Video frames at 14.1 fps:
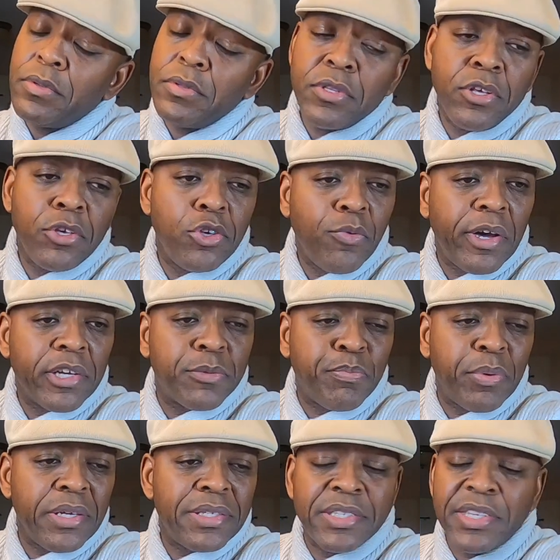the
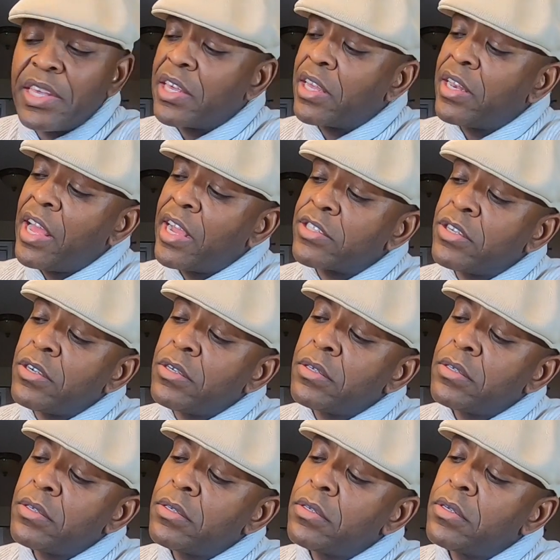USB-C connector,
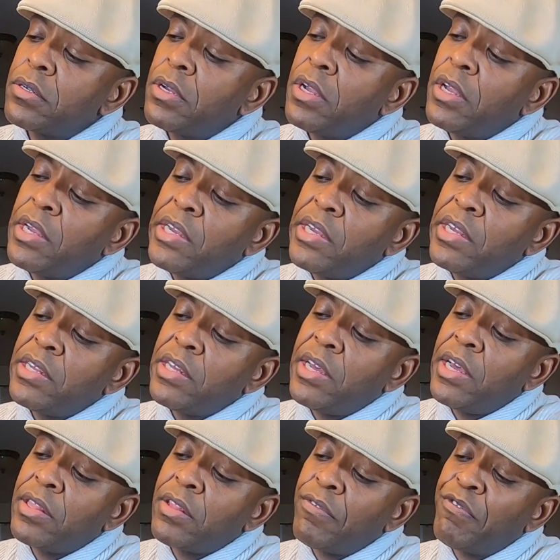
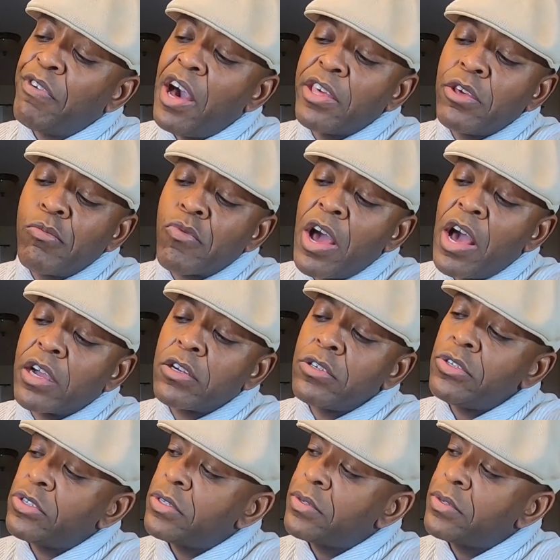and the volume rockers.